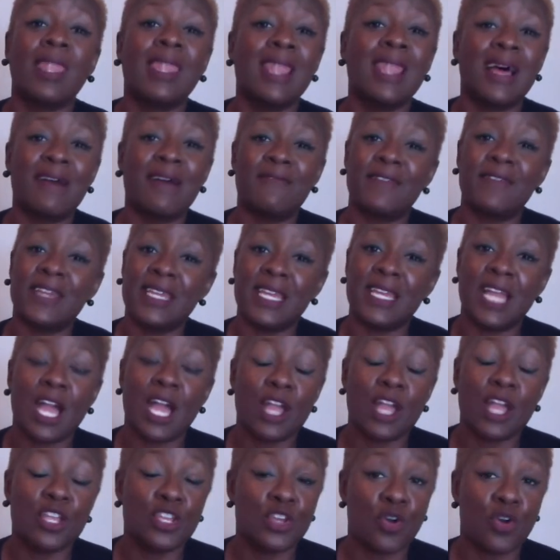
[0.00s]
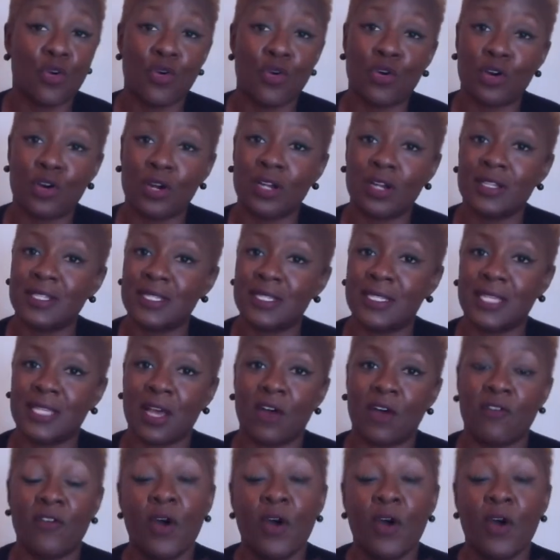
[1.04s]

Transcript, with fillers: loving yourself.